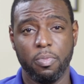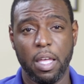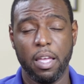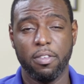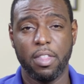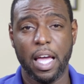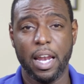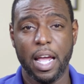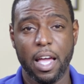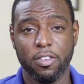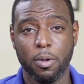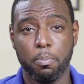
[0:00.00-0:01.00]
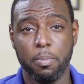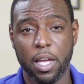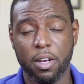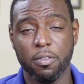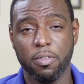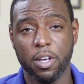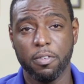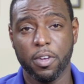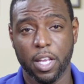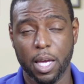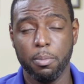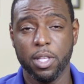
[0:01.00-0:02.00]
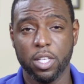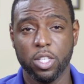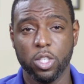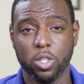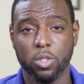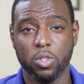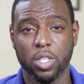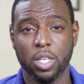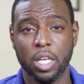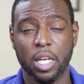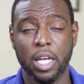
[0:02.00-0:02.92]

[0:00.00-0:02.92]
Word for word: is that as a benefit of claiming the children,